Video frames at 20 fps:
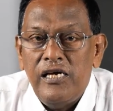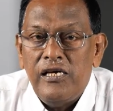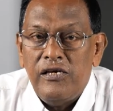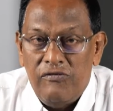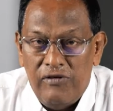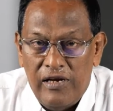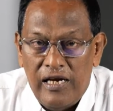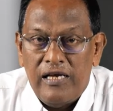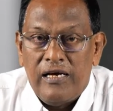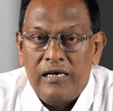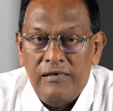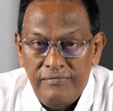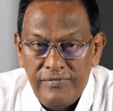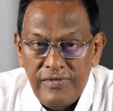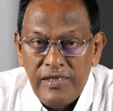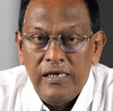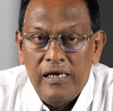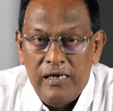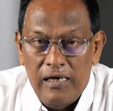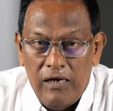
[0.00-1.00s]
we
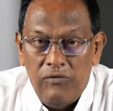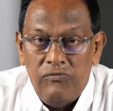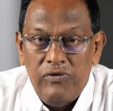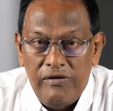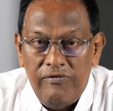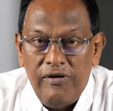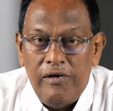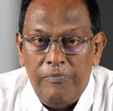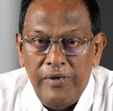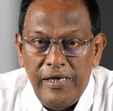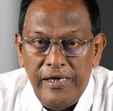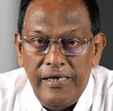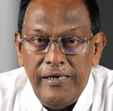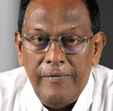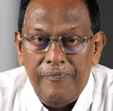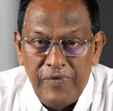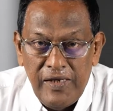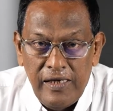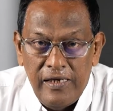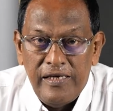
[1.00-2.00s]
will be
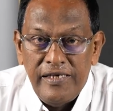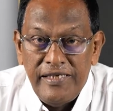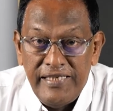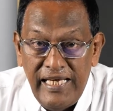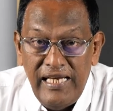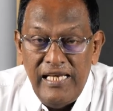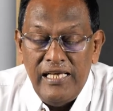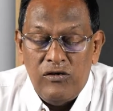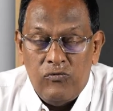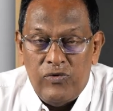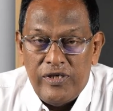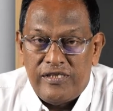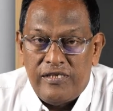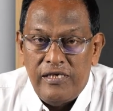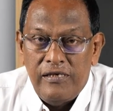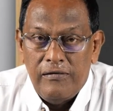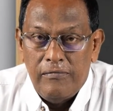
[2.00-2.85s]
dealing with